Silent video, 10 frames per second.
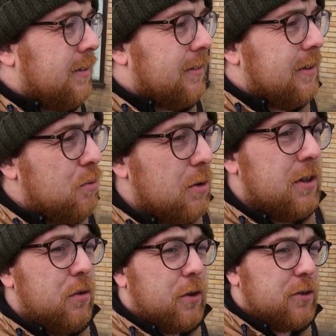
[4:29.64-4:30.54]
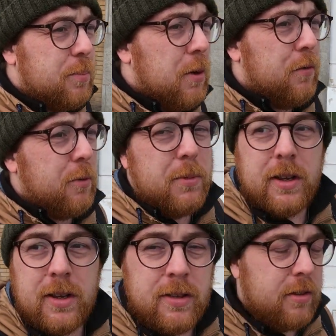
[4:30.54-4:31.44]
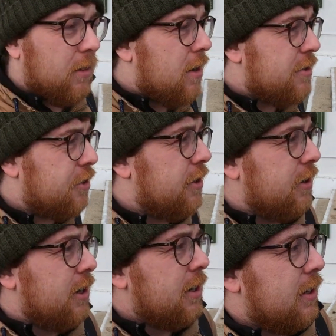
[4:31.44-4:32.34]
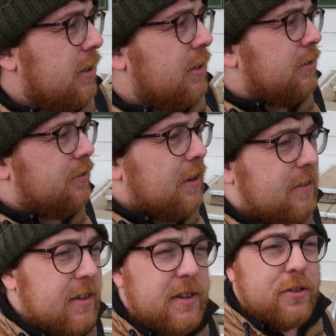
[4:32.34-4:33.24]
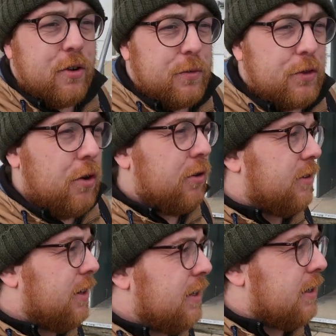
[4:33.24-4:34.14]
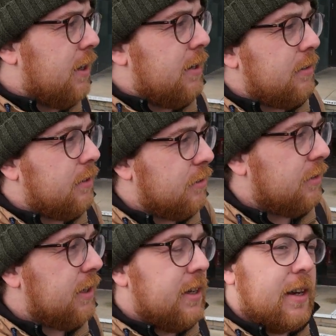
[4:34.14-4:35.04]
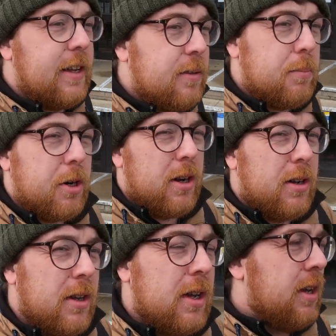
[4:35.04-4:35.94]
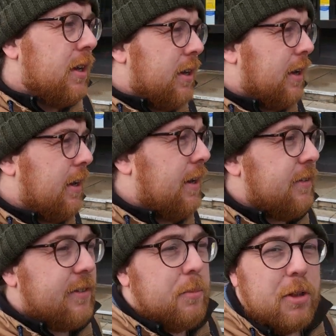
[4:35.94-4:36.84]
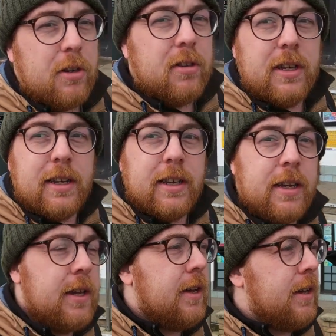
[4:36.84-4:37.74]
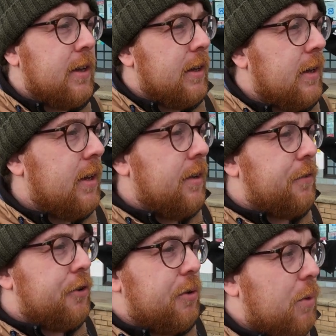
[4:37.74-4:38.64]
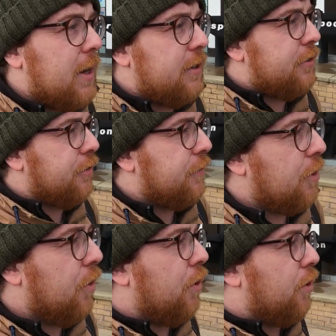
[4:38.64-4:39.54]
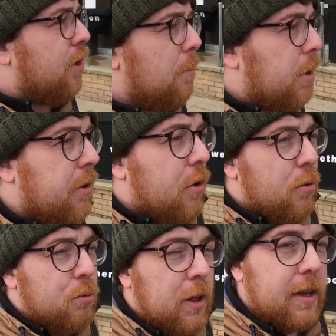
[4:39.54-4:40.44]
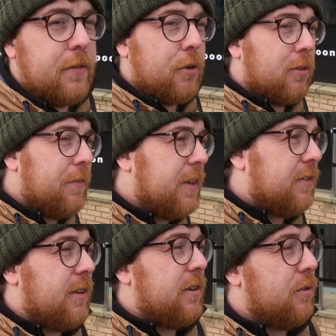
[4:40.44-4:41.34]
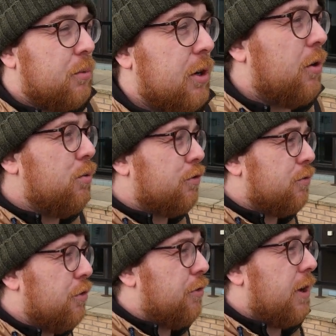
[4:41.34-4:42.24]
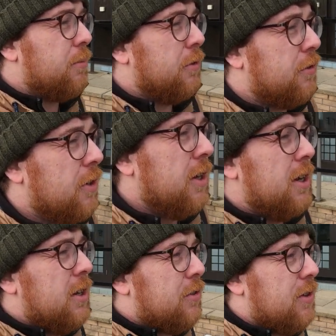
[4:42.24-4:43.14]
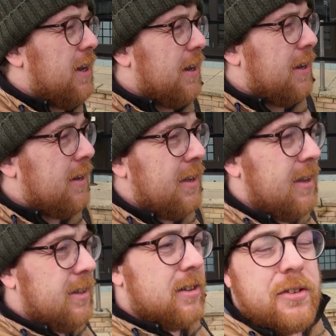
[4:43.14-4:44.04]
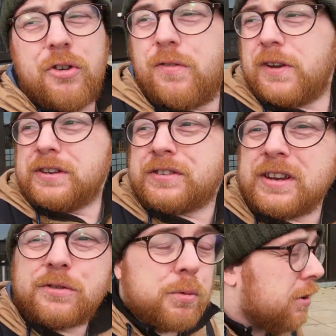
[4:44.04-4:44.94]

to deal with the overspill from the larger cities of Scotland, like Dundee and Edinburgh, and similarly through in the west you've got Cumbernauld and you've got Livingston, who are also new towns. So yeah, Glenrothes is